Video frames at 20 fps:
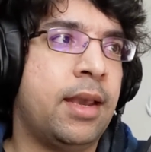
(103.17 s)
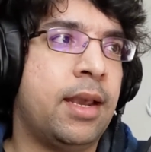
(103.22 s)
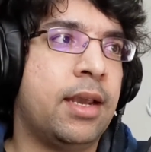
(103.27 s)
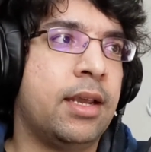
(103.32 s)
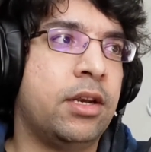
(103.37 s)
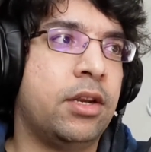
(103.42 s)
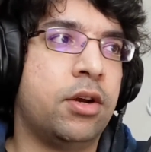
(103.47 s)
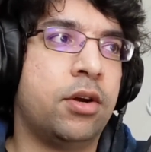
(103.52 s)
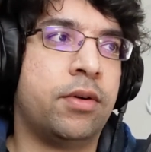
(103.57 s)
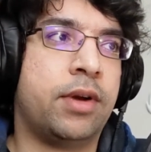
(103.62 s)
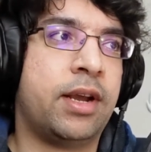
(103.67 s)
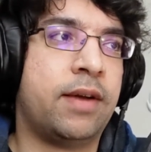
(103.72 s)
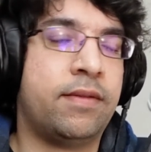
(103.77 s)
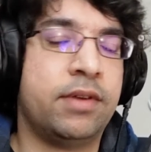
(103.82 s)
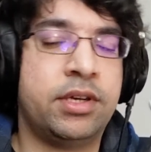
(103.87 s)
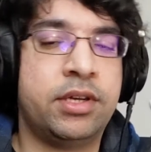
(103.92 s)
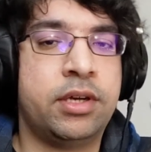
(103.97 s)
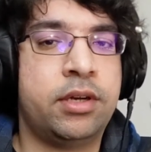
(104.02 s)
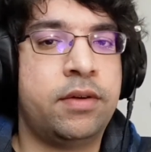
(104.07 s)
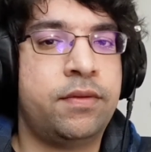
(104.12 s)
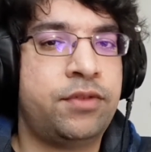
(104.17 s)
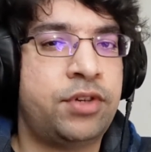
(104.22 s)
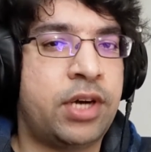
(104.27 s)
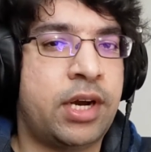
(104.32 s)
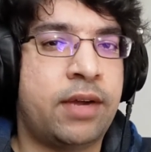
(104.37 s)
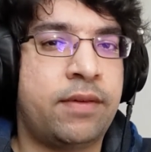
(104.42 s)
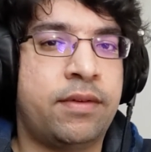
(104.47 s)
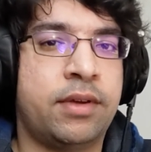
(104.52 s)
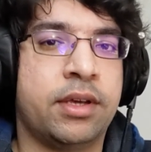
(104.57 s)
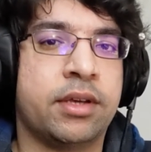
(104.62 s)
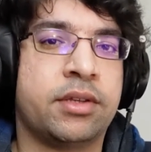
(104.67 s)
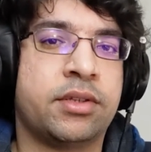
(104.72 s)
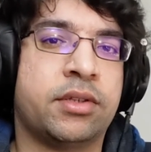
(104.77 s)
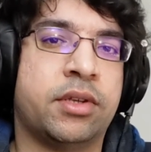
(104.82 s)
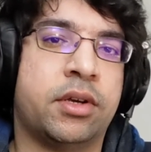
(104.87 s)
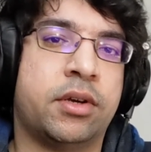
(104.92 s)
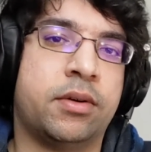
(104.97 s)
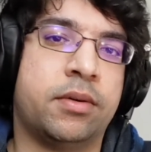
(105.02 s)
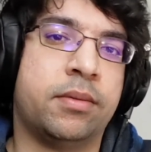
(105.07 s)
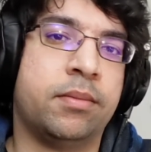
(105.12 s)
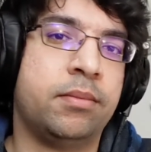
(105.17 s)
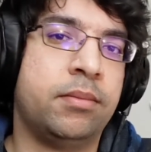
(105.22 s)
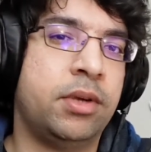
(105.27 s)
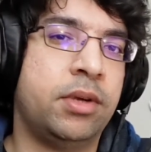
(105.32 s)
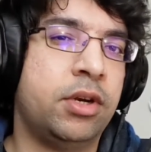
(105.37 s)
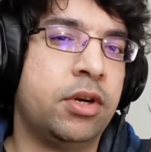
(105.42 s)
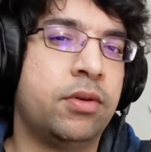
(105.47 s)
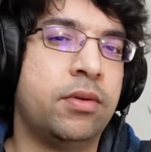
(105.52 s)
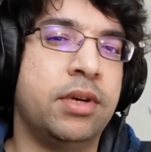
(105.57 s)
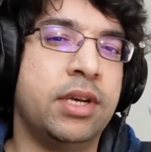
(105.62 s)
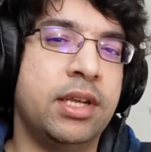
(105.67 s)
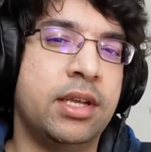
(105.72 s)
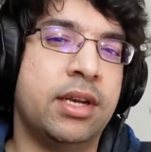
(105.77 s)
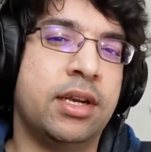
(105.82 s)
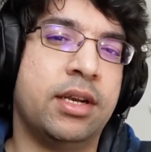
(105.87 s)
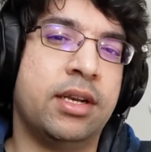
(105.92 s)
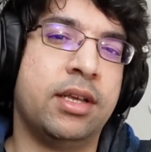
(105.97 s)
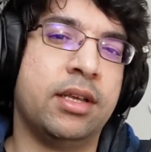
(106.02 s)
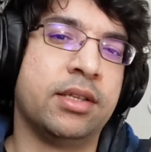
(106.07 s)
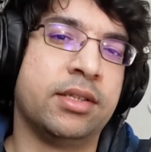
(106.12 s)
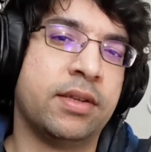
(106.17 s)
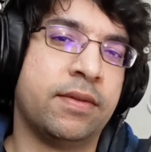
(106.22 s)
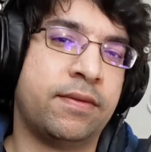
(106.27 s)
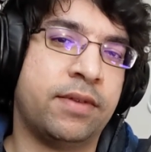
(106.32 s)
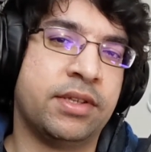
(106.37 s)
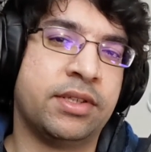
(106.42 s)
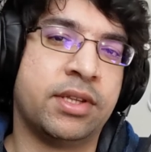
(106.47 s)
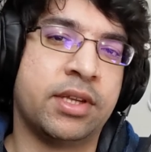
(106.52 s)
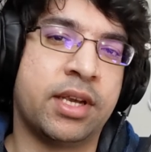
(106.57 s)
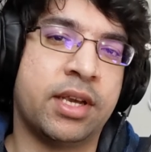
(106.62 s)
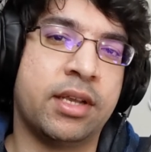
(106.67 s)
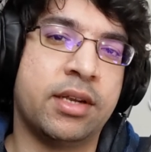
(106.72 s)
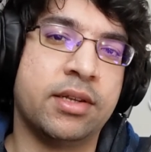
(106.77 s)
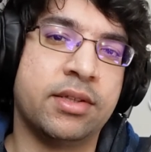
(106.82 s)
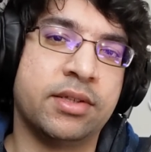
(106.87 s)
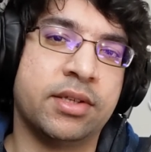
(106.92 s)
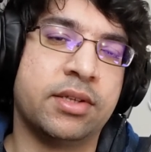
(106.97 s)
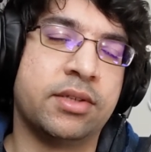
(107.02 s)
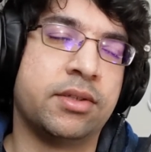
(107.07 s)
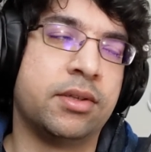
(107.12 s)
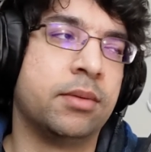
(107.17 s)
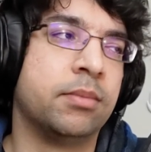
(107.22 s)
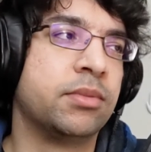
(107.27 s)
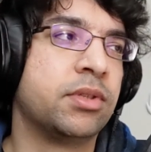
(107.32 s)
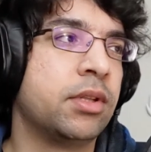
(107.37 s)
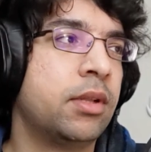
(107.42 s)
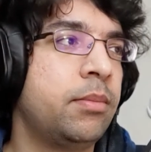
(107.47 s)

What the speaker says: And you don't have a ton of traffic, so you don't need any sophisticated systems.